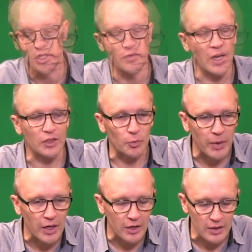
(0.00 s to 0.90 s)
So you've got their
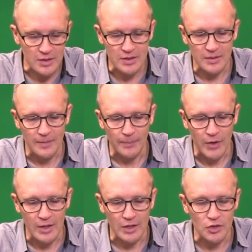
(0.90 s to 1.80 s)
parents,
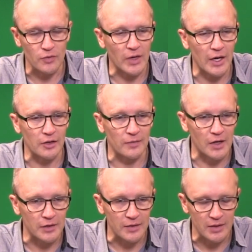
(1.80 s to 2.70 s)
and then you've got your
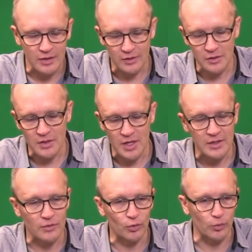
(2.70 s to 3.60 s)
volunteers.
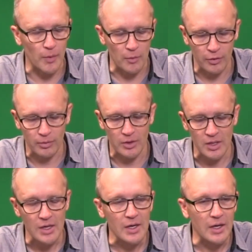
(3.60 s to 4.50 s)
That's group number 3.